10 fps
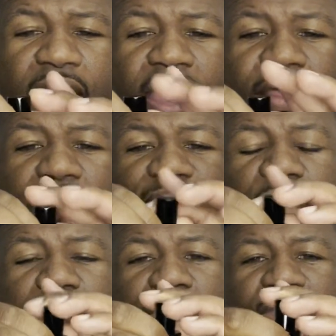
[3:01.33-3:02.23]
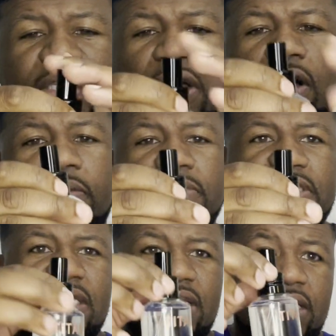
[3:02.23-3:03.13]
And the fragrance
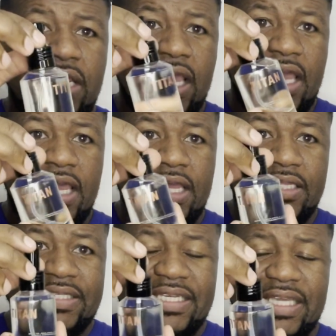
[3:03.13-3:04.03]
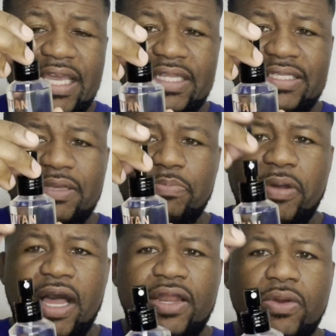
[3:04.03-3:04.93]
comes in a decanted
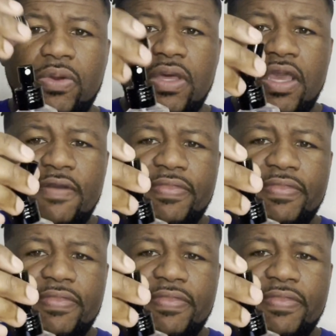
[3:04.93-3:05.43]
bottle.